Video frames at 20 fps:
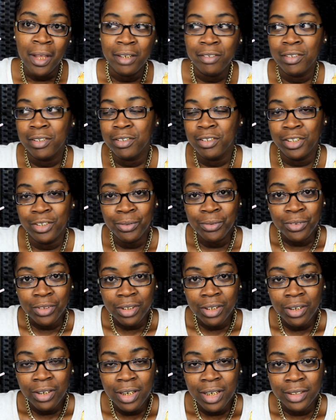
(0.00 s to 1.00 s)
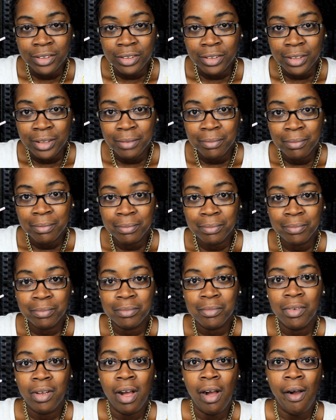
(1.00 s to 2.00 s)
just to use the cards up.
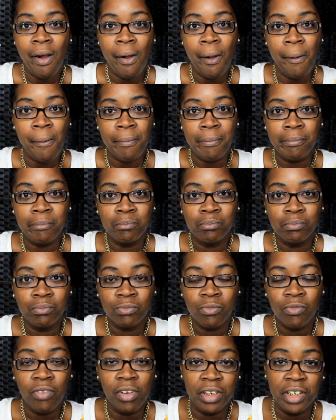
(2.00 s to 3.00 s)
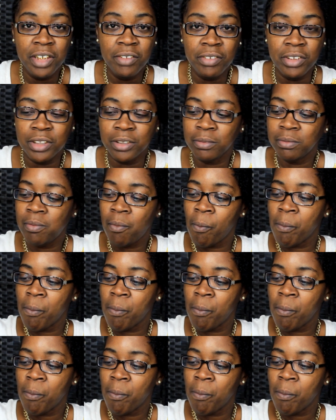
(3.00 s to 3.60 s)
Um... for Nivea.